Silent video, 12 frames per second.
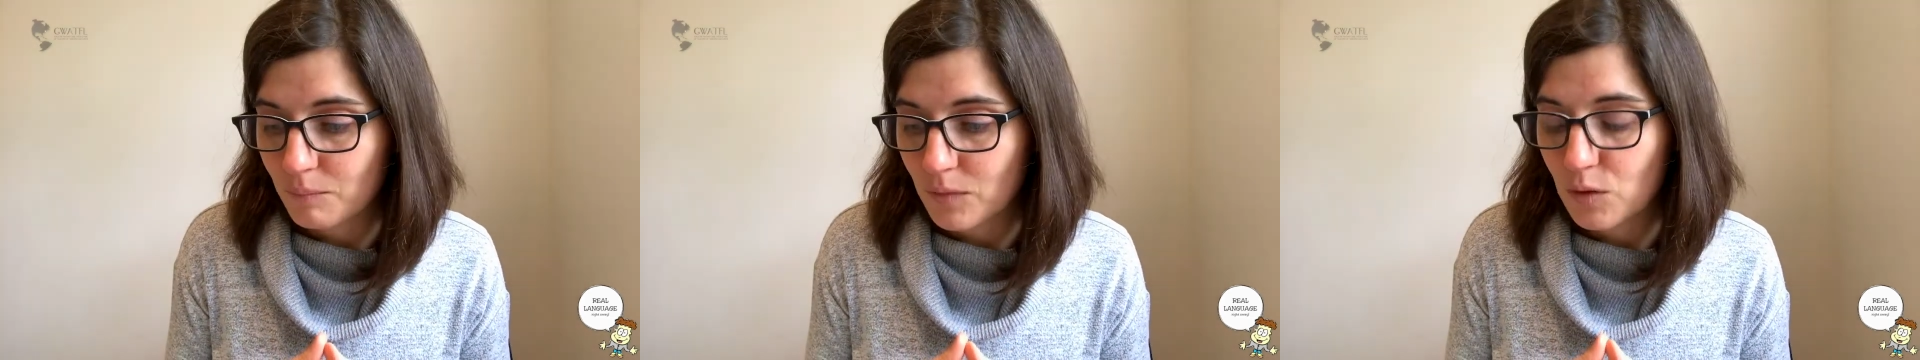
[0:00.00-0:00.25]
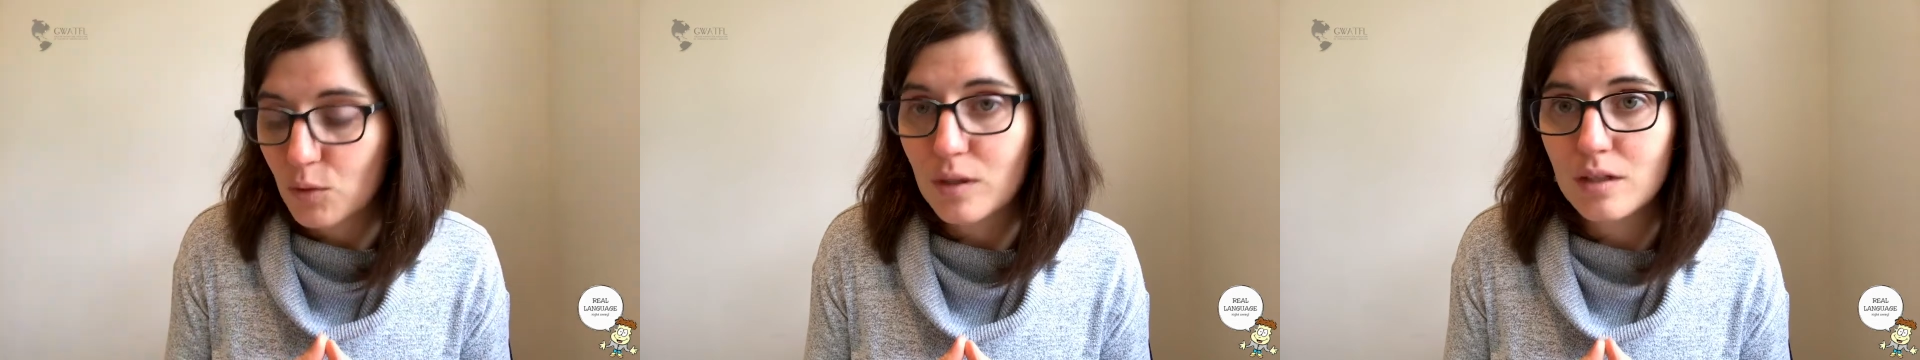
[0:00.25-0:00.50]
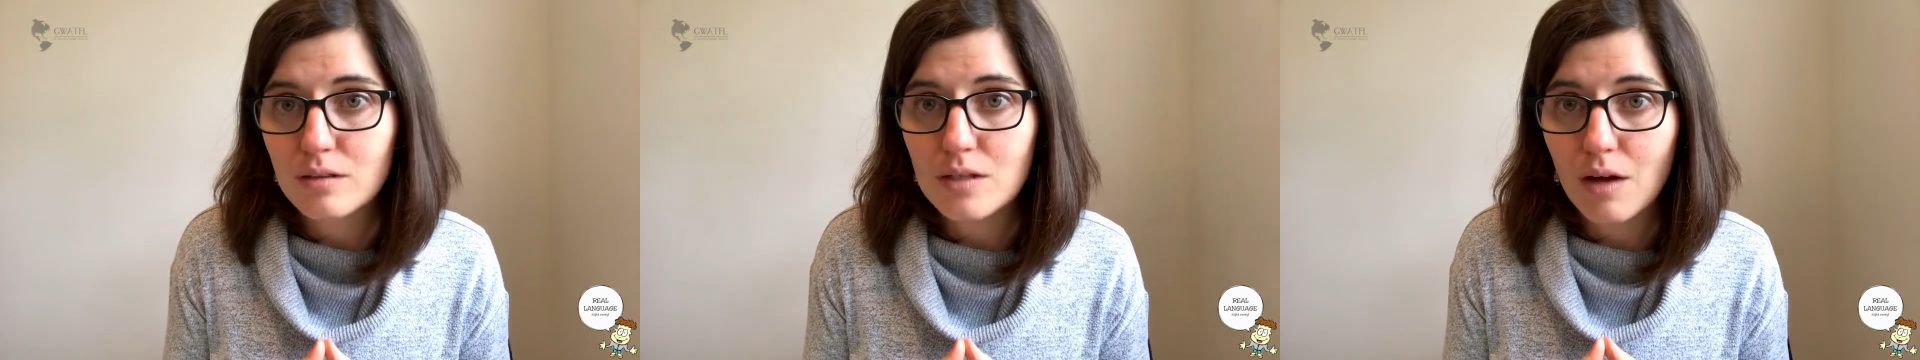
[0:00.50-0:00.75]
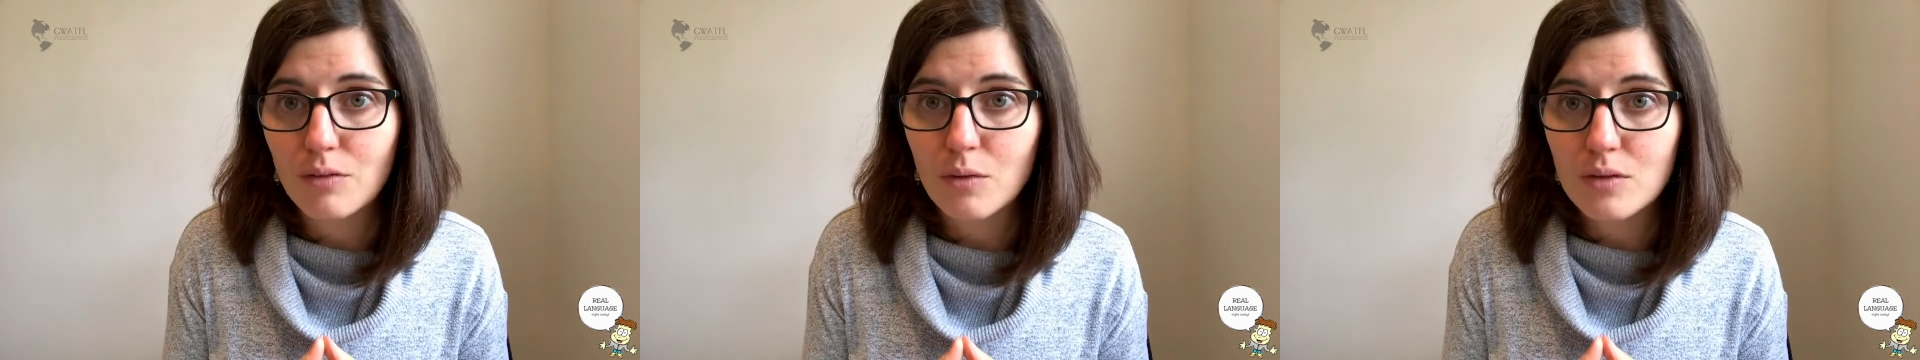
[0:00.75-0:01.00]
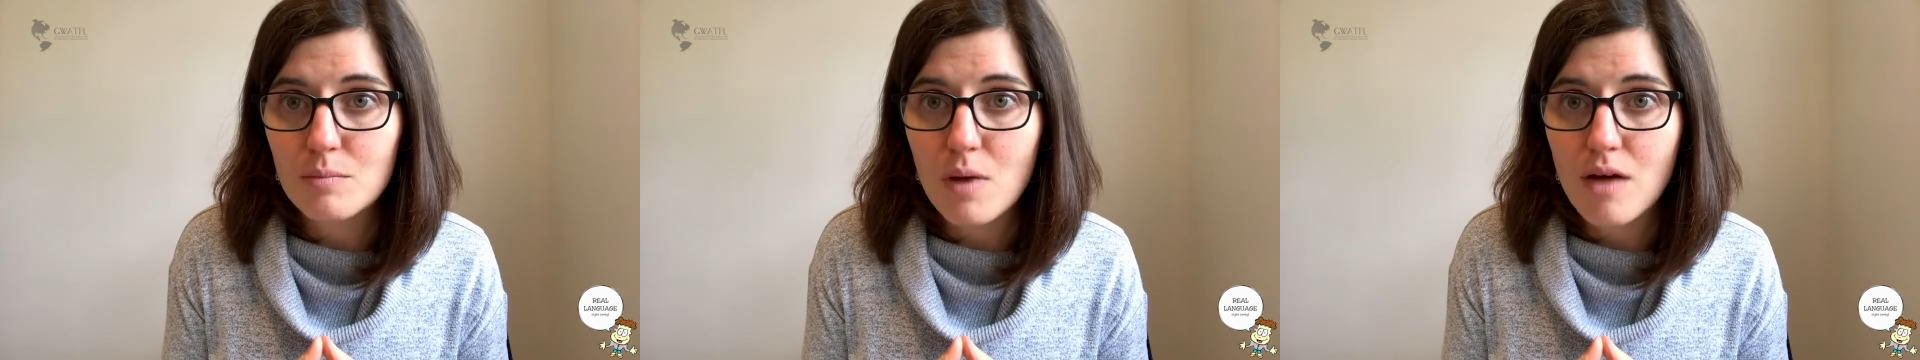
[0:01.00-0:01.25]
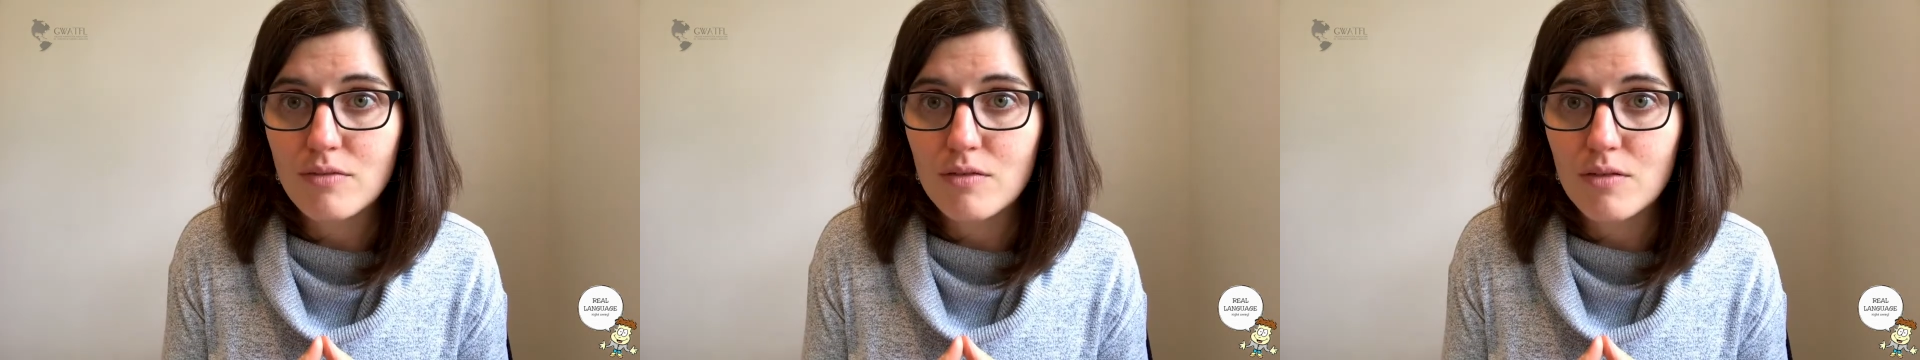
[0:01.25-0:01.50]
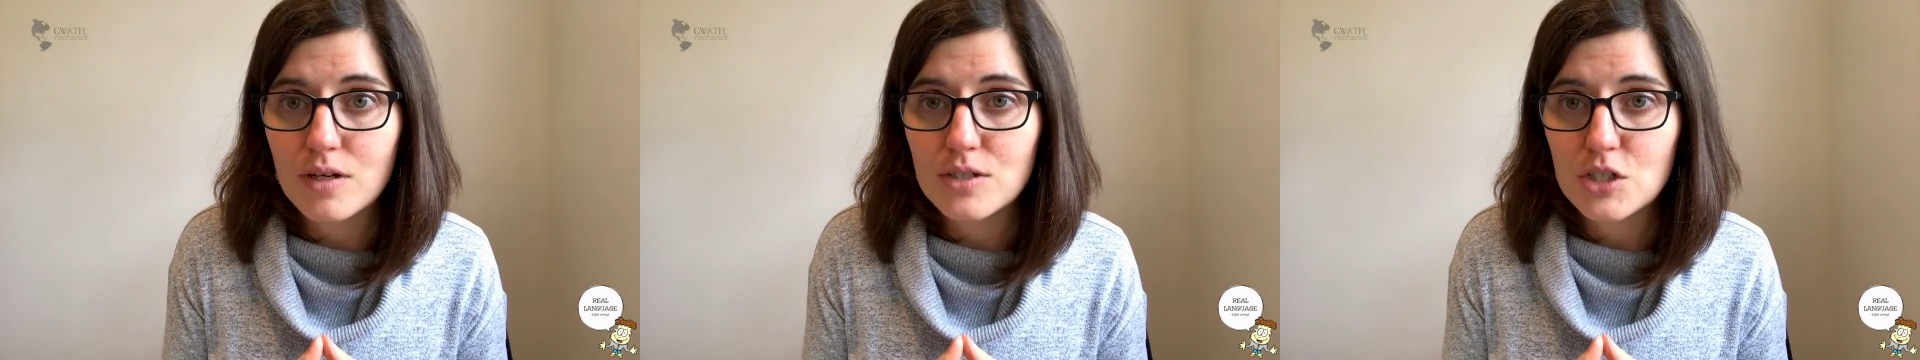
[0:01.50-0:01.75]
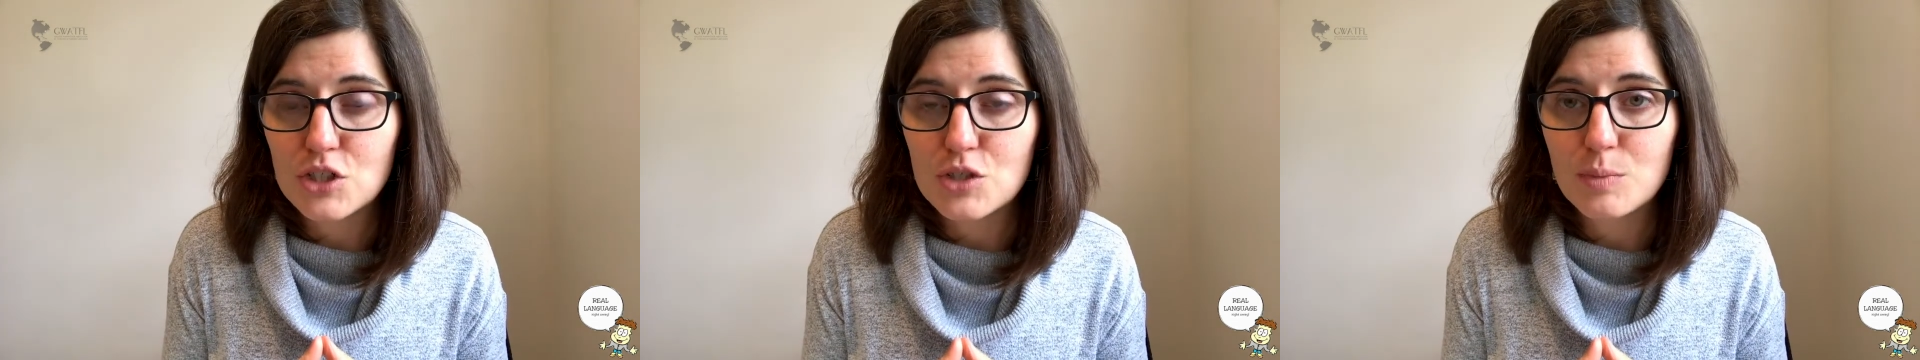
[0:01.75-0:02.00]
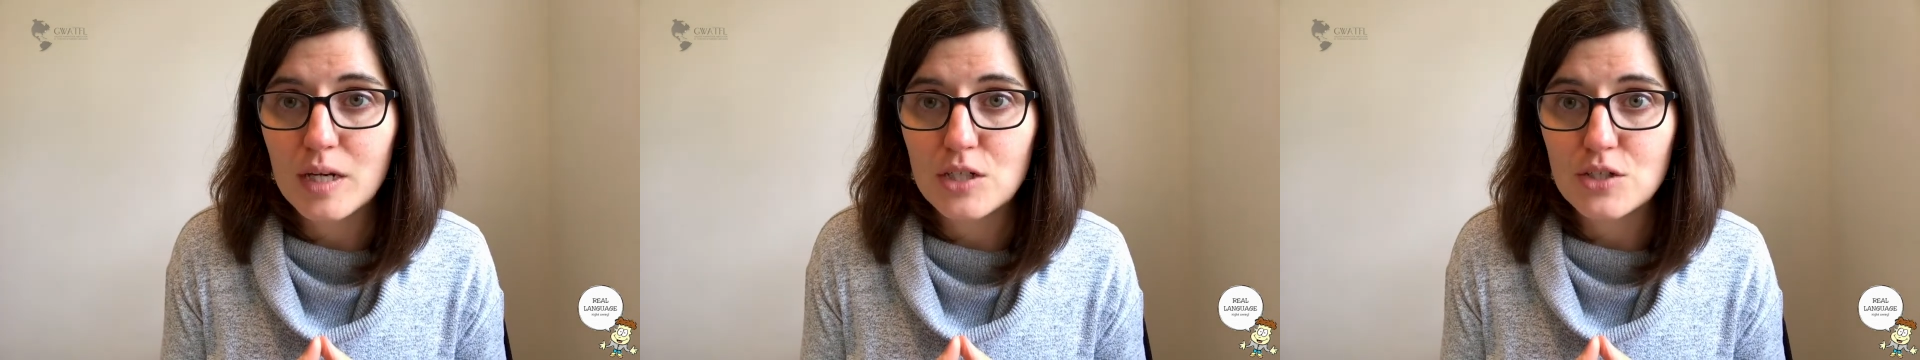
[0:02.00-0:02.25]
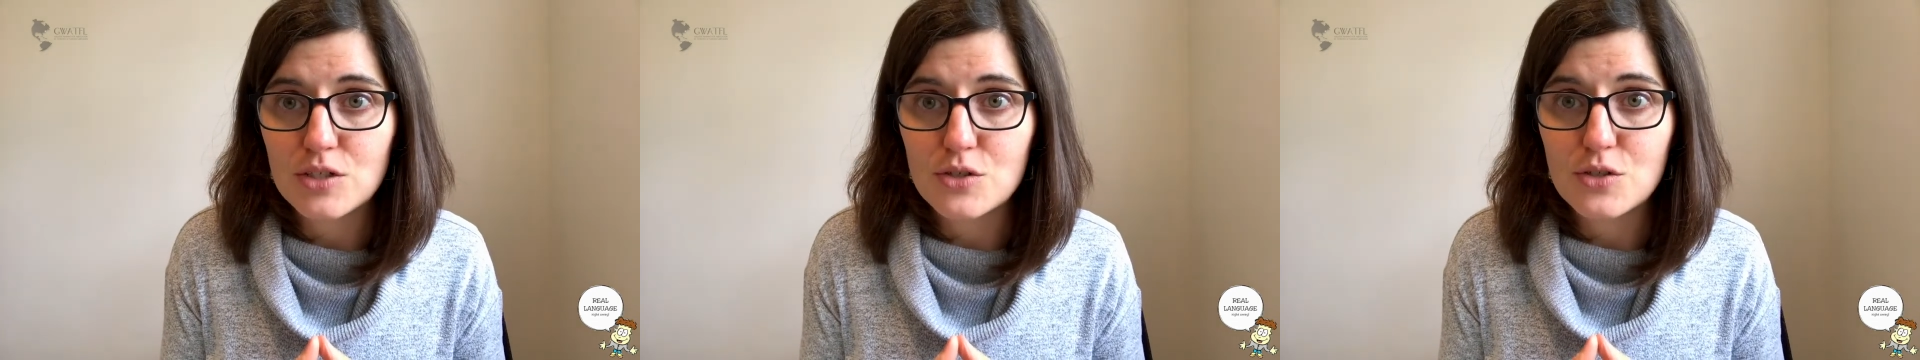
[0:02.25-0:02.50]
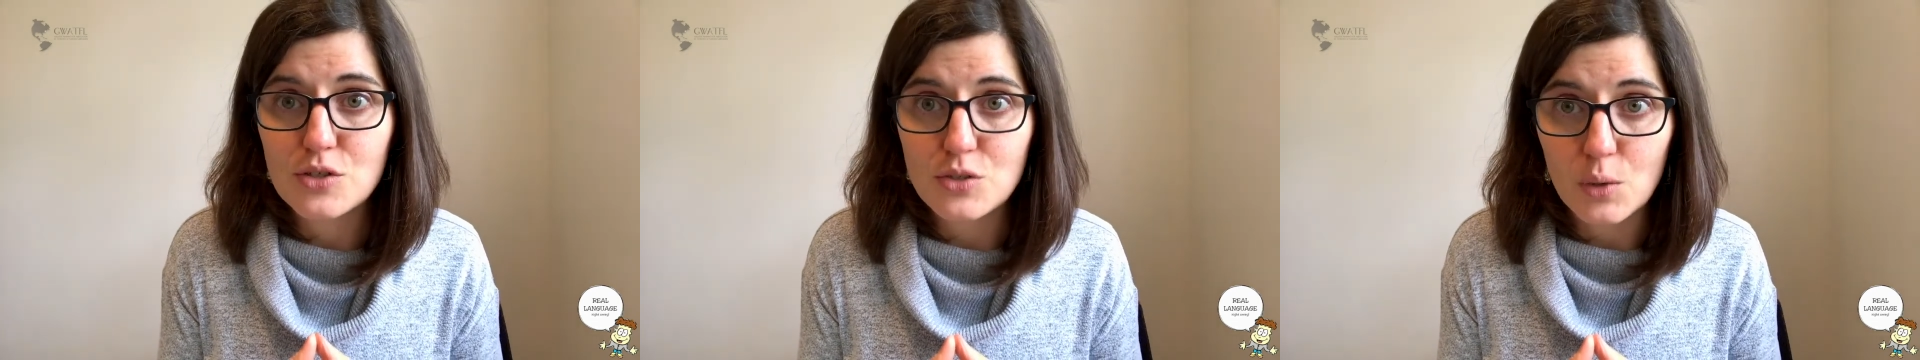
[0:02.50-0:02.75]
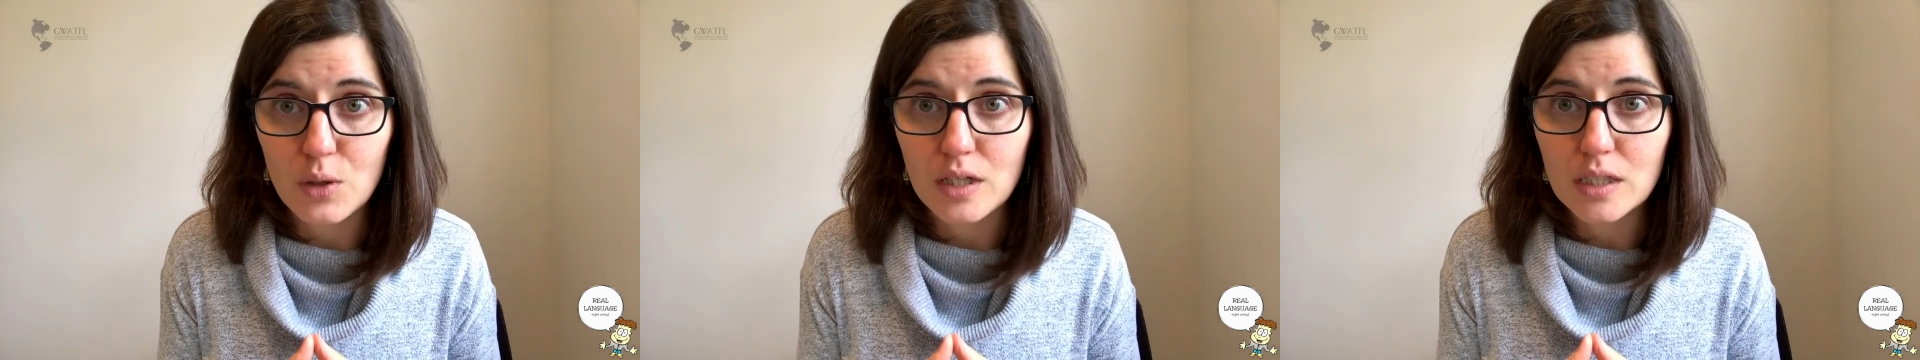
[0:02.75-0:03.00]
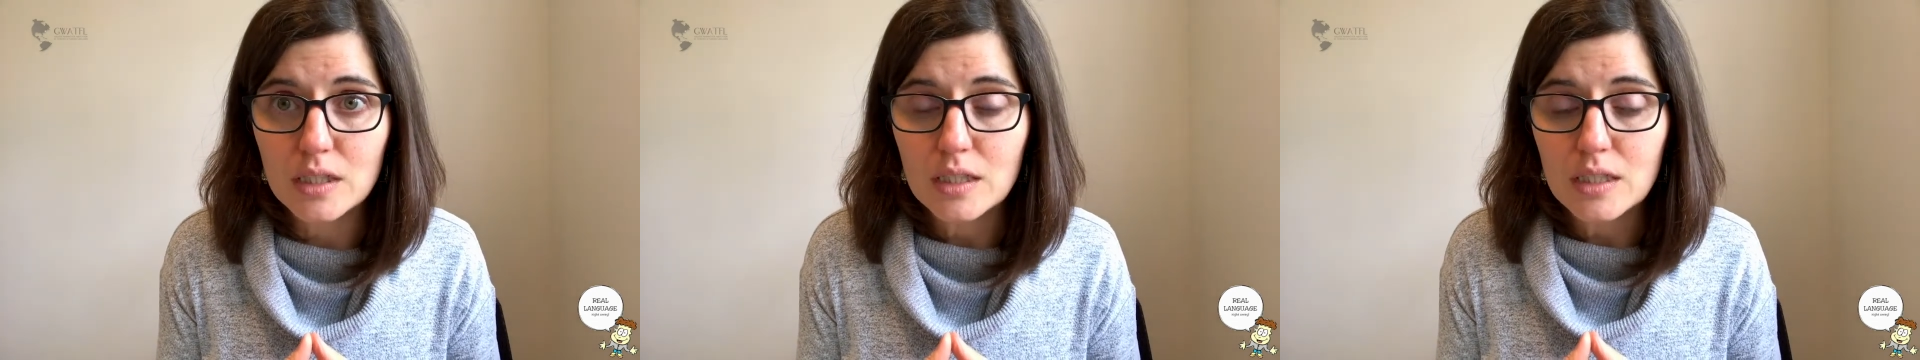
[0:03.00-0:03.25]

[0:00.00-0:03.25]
You can download them off of our Teachers Pay Teachers store.